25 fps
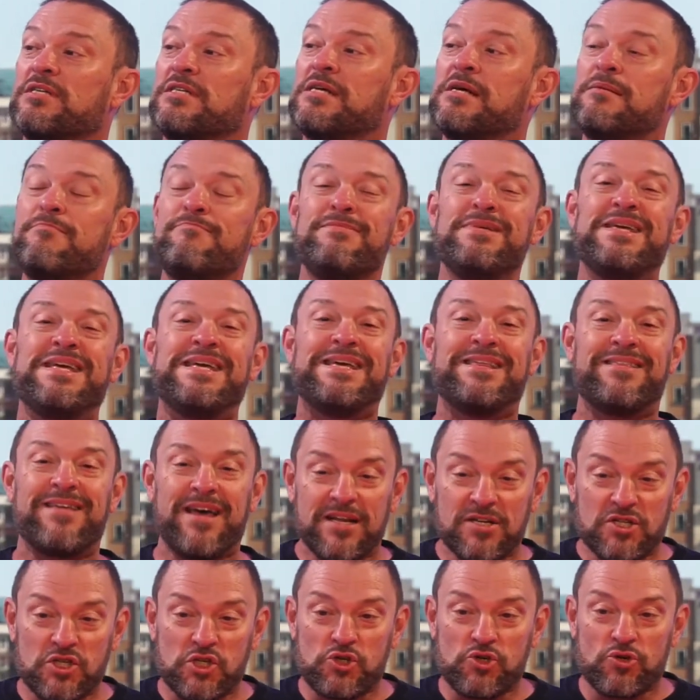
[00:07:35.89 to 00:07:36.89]
To me,
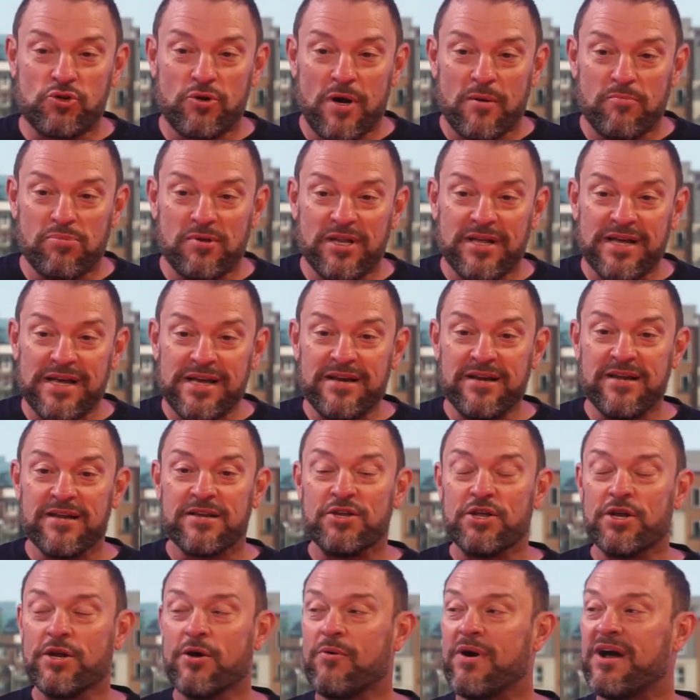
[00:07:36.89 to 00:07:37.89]
that's troubling.
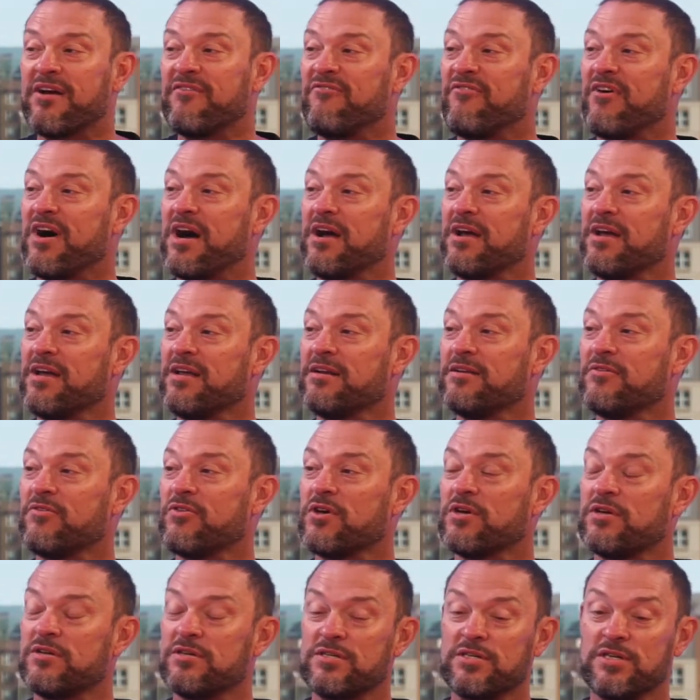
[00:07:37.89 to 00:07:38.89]
And, I find
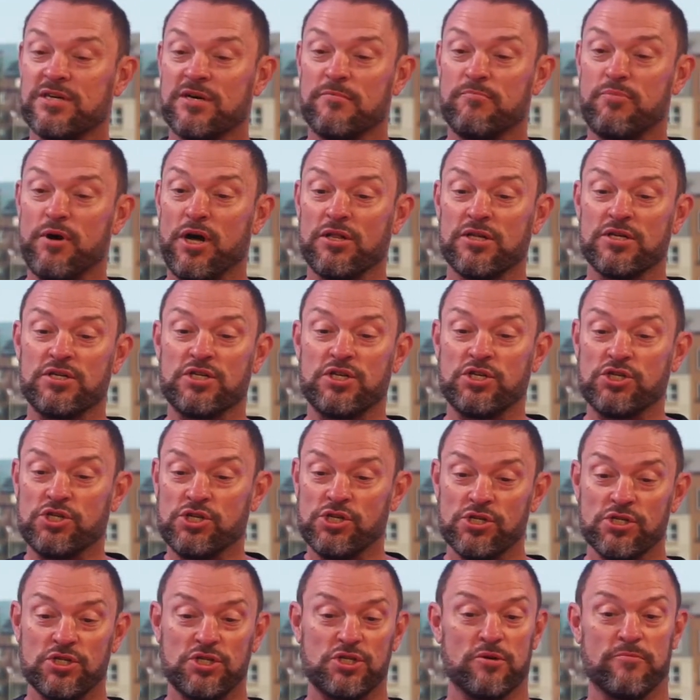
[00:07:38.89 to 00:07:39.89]
that
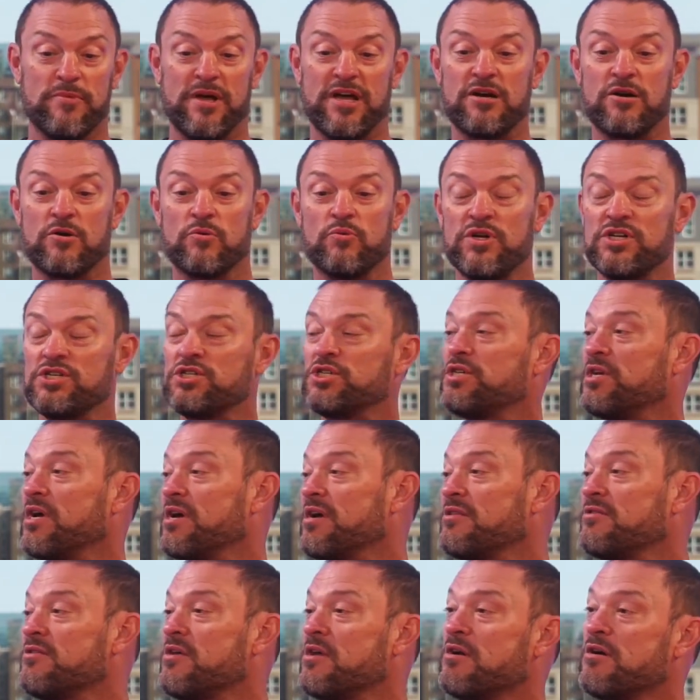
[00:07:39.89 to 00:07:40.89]
politicians, no matter which
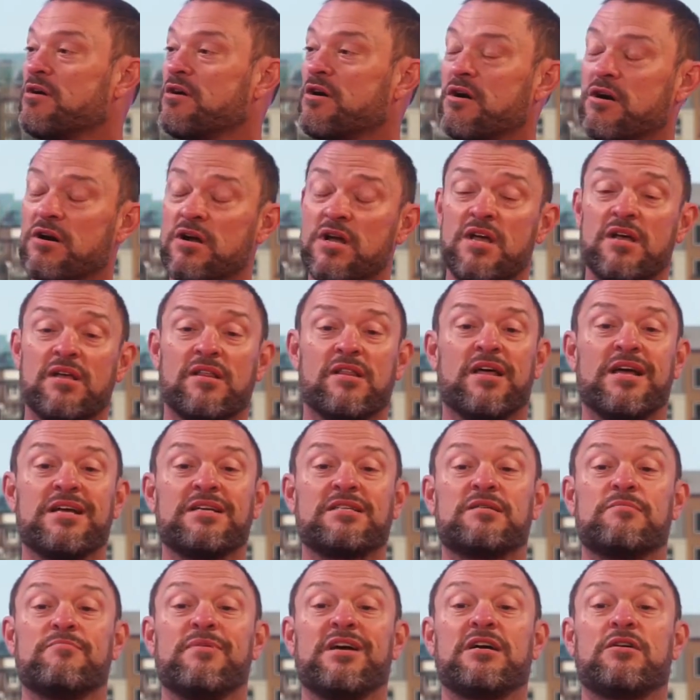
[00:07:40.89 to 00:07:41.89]
side they are, like
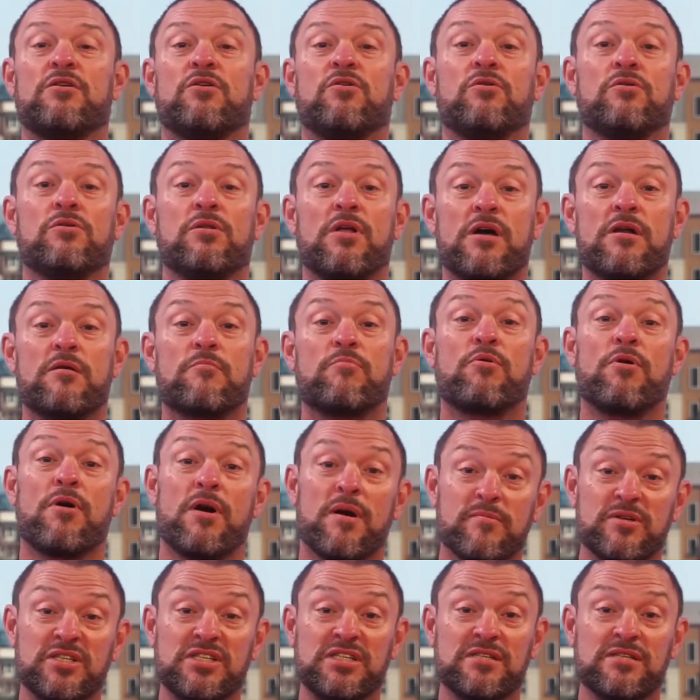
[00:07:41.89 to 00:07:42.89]
to make a whole lot of
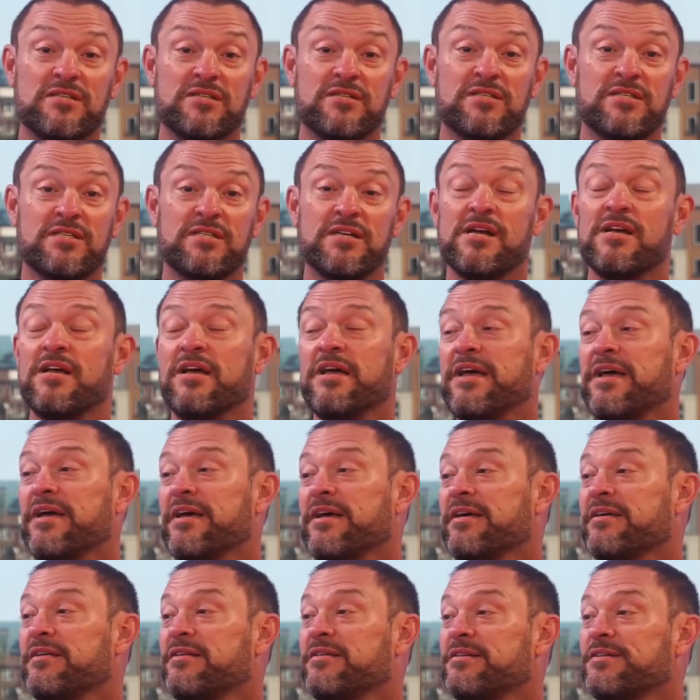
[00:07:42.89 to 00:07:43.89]
promises
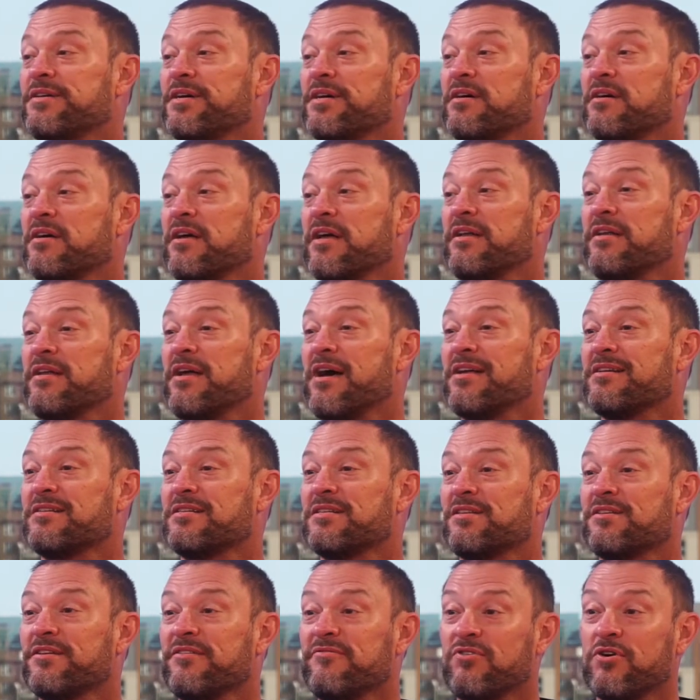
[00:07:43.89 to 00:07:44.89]
and not
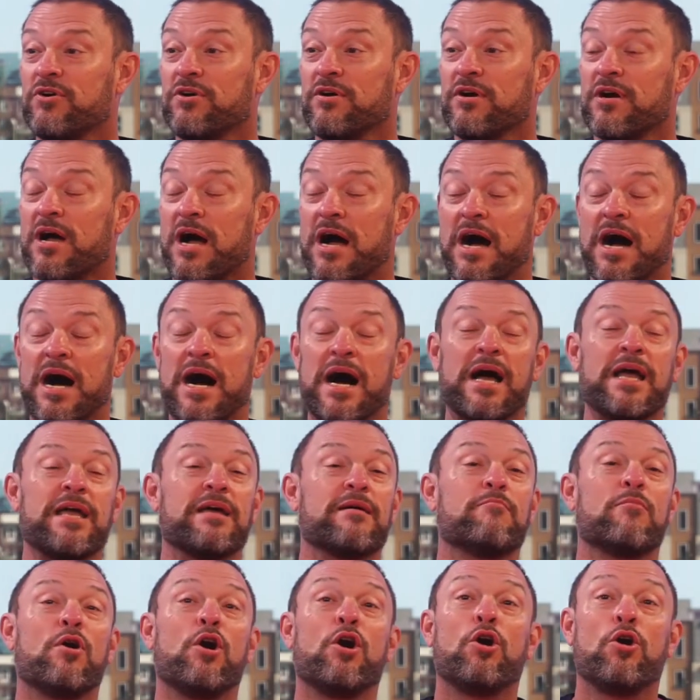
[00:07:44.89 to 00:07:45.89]
deliver. I
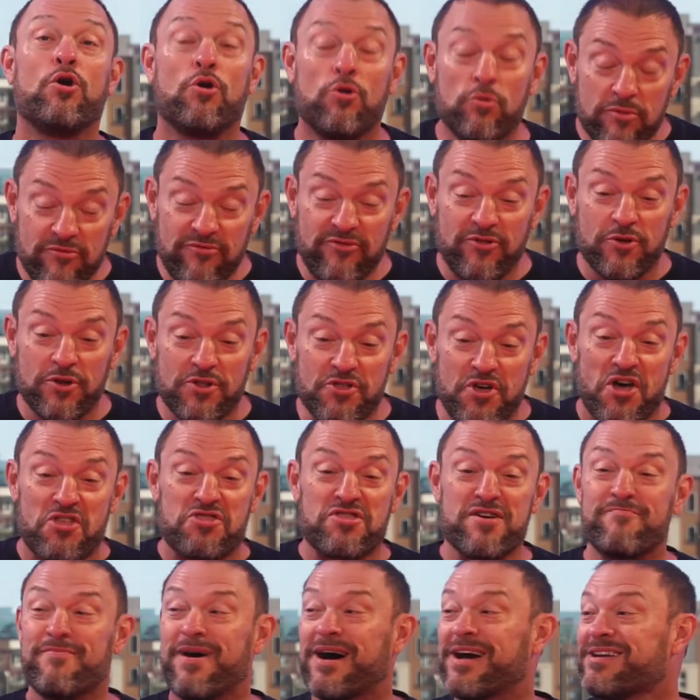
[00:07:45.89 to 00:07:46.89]
am hopeful that
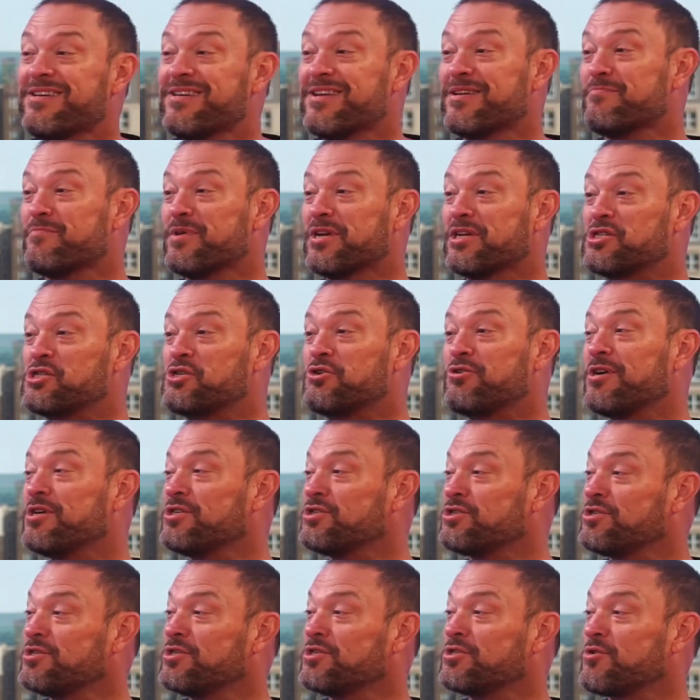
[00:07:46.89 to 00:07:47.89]
the Biden
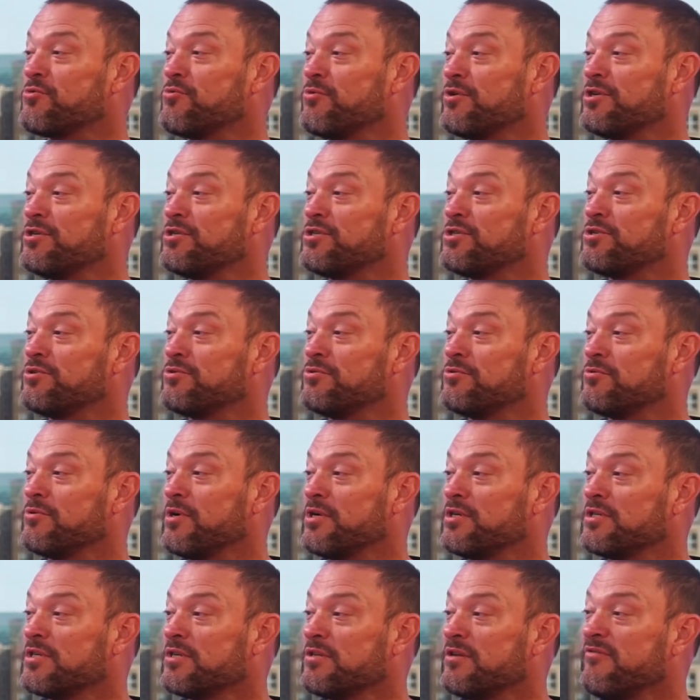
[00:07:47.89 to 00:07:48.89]
administration is going
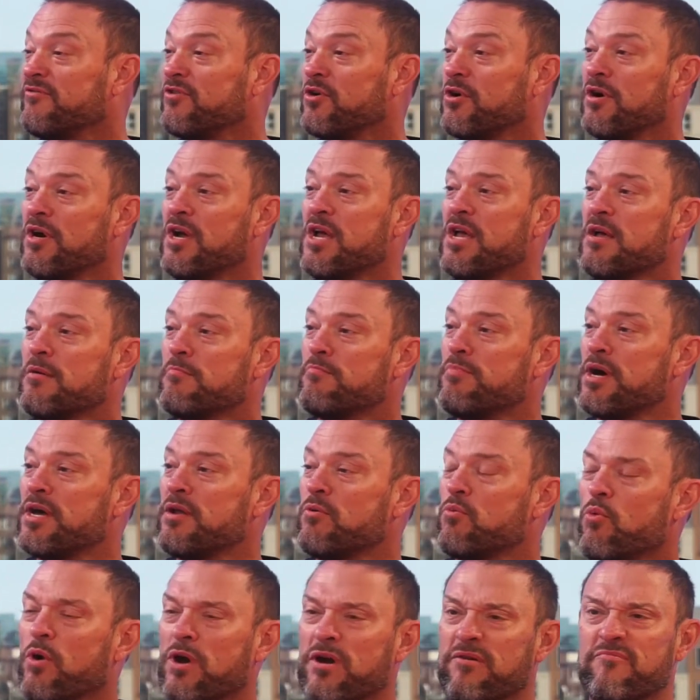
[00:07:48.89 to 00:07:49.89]
to deliver.
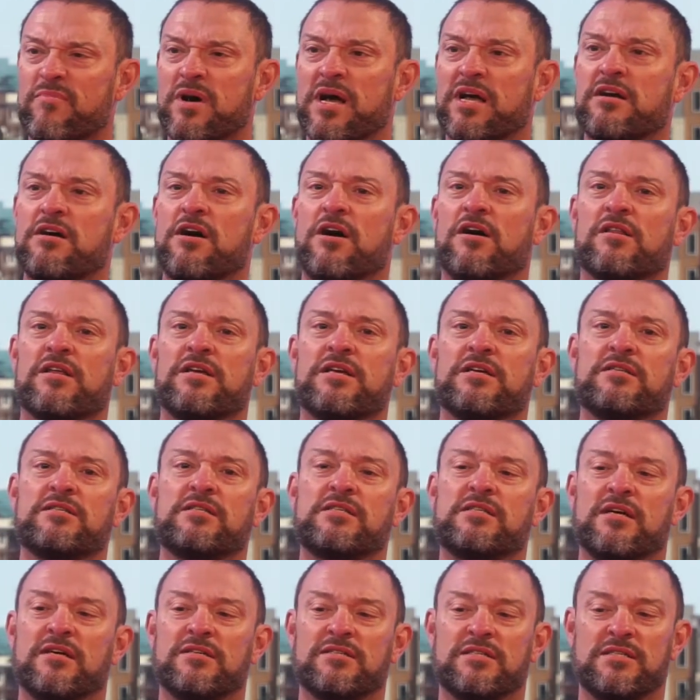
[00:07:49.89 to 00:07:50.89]
But one of my colleagues
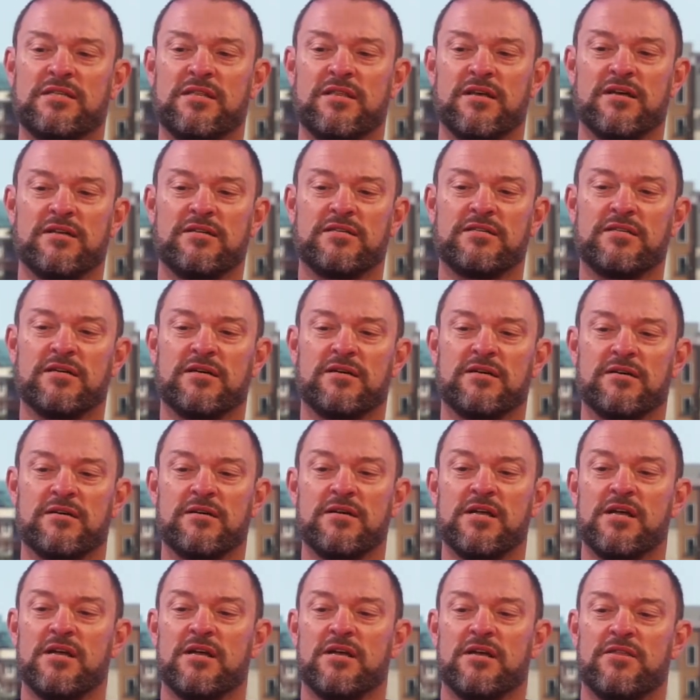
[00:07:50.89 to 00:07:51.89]
says
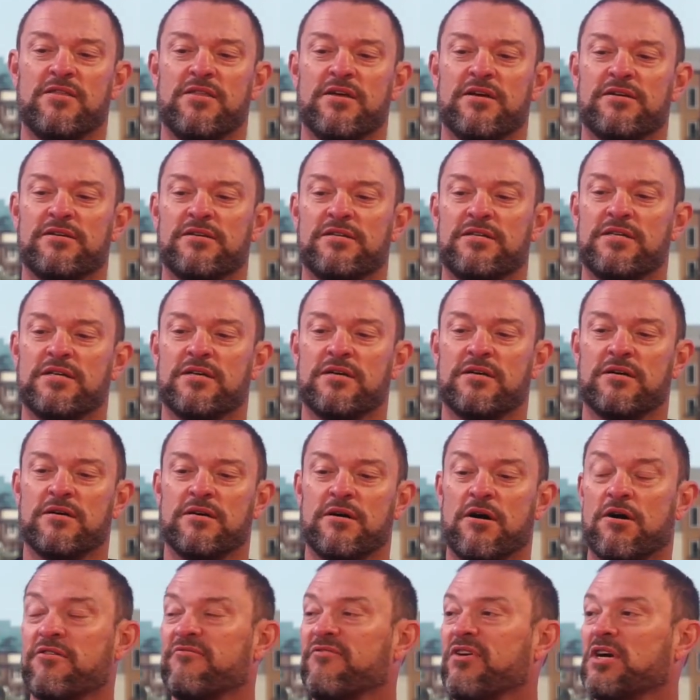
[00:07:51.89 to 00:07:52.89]
that
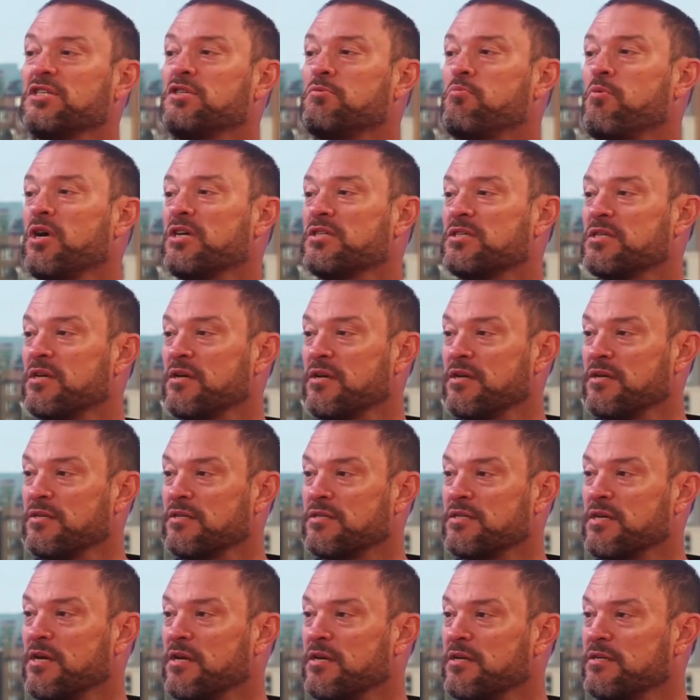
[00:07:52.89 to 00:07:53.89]
our vice
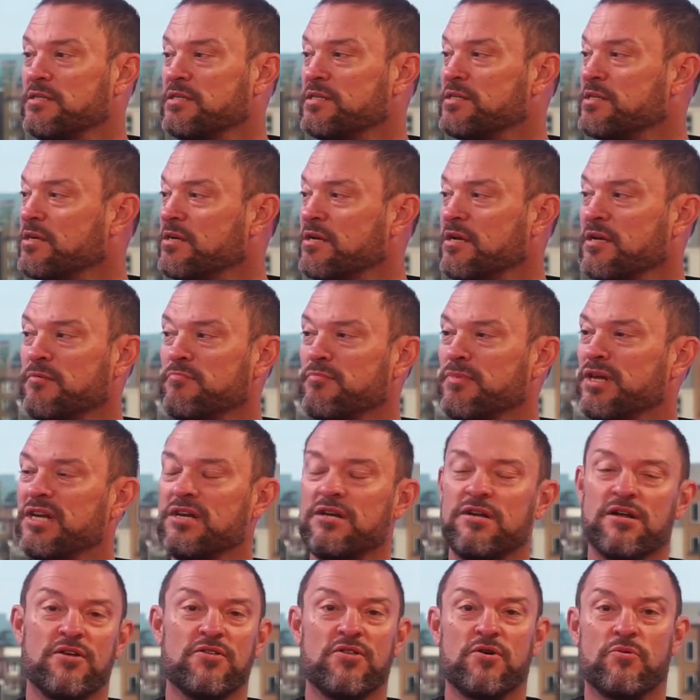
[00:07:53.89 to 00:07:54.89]
president has
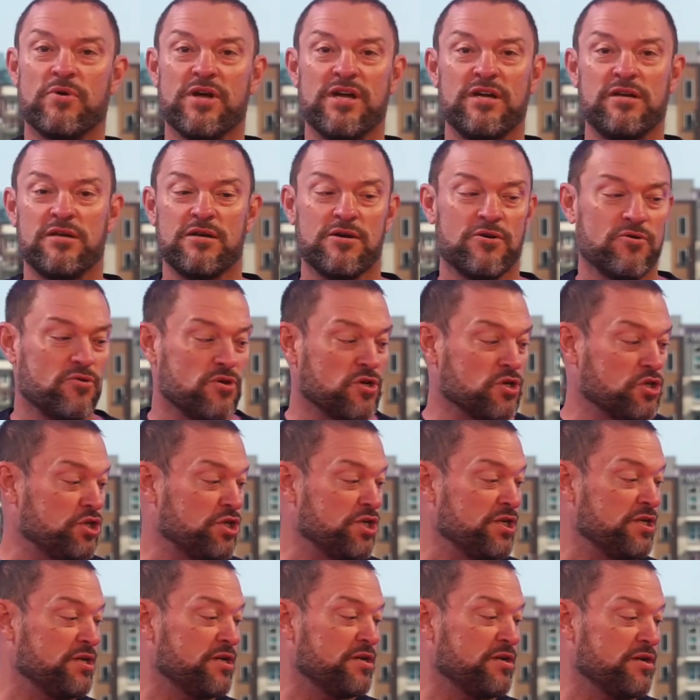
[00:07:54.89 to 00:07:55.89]
admitted on the radio that
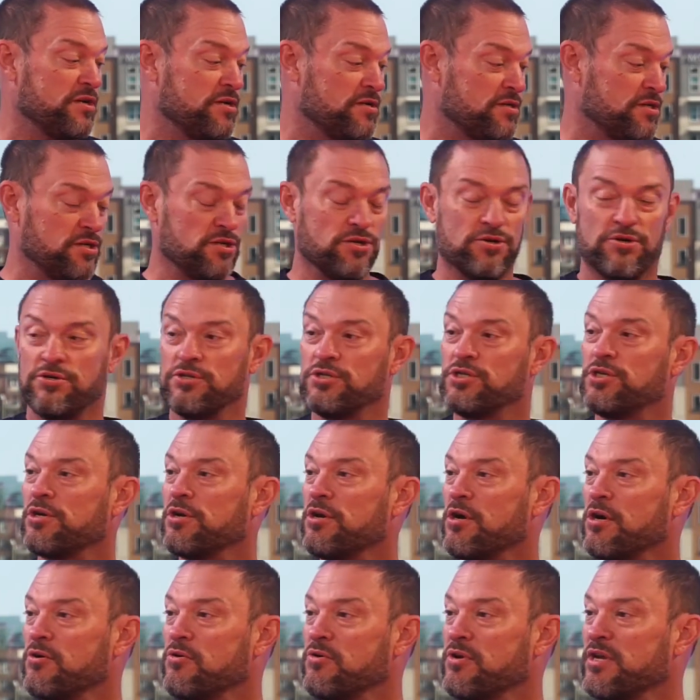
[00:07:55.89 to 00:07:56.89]
she did it years
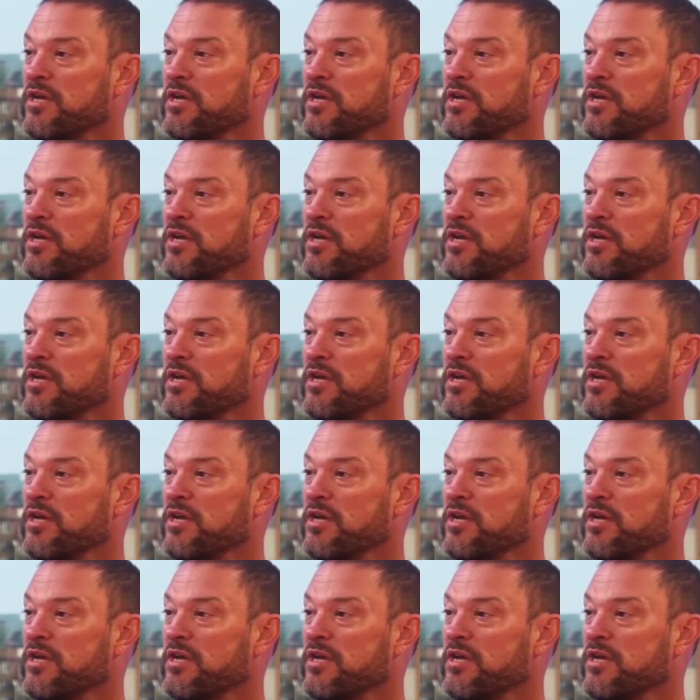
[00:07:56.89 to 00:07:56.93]
ago.